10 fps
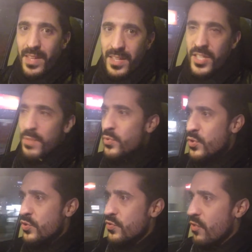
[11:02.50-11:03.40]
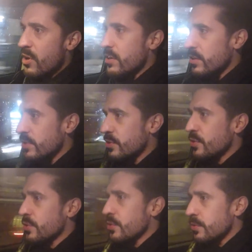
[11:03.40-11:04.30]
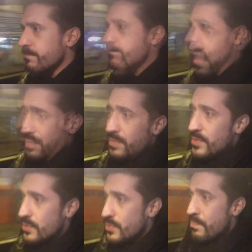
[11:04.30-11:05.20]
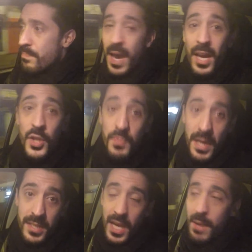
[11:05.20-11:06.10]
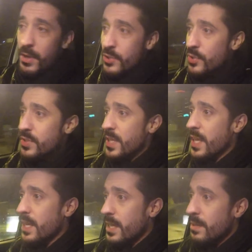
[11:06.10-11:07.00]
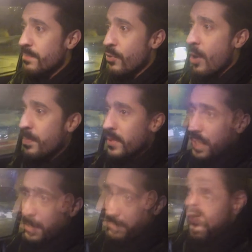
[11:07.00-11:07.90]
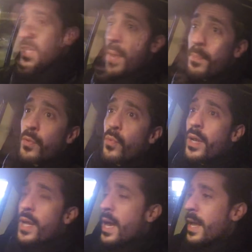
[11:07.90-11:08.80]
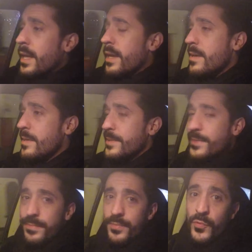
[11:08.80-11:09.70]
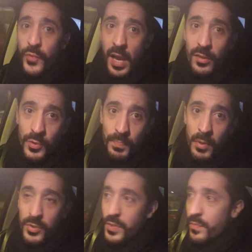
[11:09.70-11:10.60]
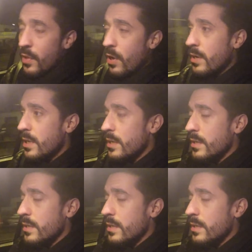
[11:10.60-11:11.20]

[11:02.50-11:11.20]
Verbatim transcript: seem to struggle to, to manage my time, I should say, properly. For example, when I fail to post a vlog,